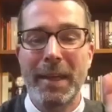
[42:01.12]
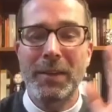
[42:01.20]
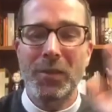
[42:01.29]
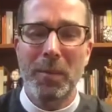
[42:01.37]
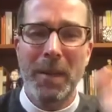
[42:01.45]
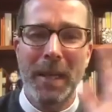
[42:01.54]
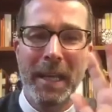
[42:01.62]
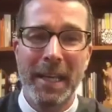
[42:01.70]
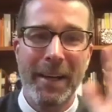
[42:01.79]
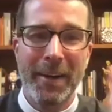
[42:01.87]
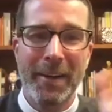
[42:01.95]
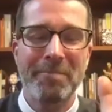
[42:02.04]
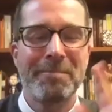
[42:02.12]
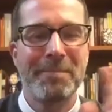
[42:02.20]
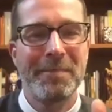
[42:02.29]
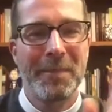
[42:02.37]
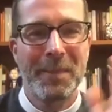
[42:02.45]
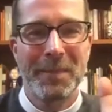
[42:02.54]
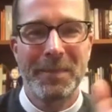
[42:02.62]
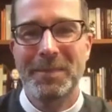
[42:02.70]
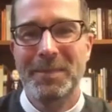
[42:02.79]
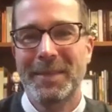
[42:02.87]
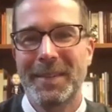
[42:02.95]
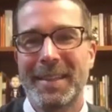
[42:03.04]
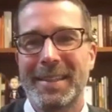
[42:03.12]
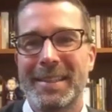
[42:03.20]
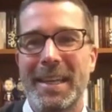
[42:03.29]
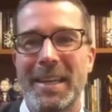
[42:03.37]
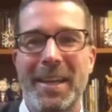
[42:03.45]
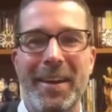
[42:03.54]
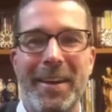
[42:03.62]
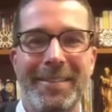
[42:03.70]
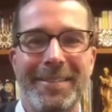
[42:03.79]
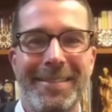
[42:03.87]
for being here. Take care.